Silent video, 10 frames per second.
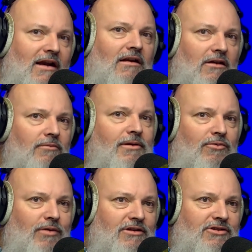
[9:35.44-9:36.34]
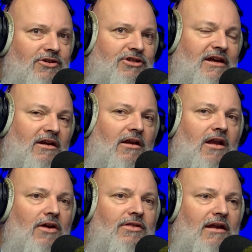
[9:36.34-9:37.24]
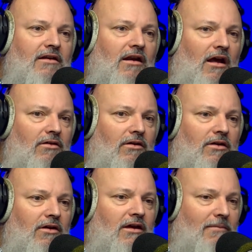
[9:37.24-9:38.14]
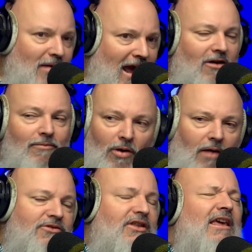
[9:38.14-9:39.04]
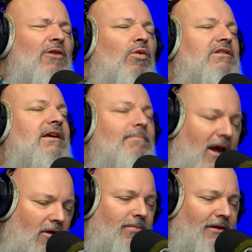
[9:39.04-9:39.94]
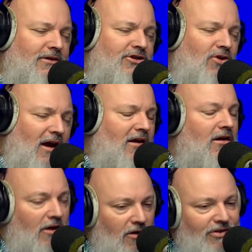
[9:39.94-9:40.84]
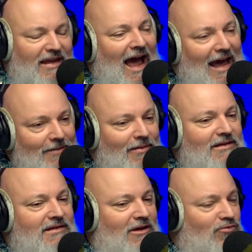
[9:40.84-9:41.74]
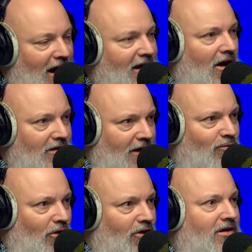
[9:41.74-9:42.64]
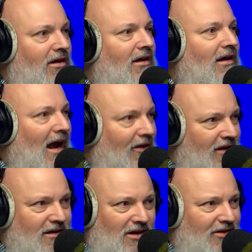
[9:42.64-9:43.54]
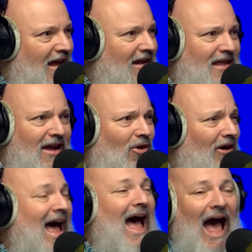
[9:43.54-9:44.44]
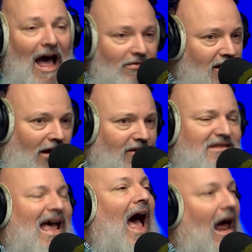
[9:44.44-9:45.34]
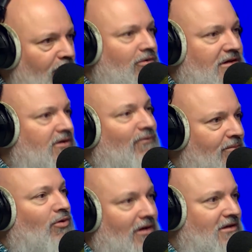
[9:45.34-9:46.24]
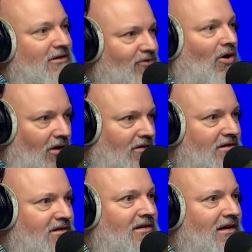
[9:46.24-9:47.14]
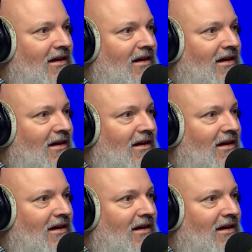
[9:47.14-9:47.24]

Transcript: done a little bit of research here, and I know that, you know, comparable, I'm thinking, what's comparable in Australia? You know, you've got the ABC radio network and things like that, and they're on, you know, that's hundreds of millions of dollars.